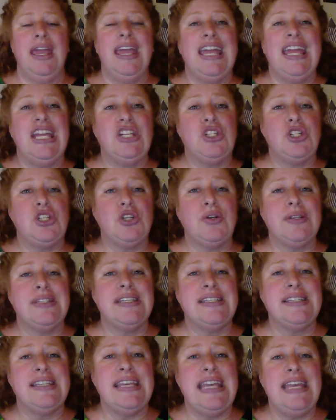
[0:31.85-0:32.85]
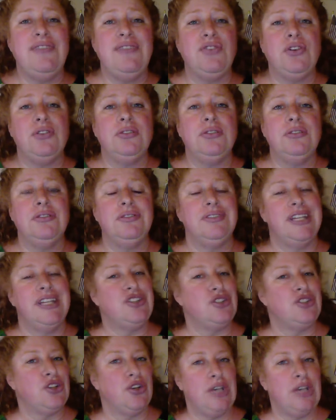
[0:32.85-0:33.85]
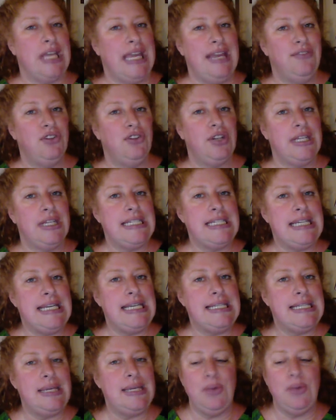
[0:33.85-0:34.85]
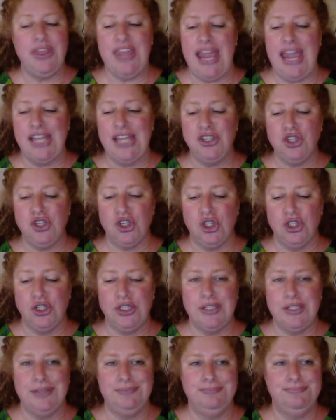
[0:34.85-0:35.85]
Insurance is evil. Let's turn evil into easy with answers.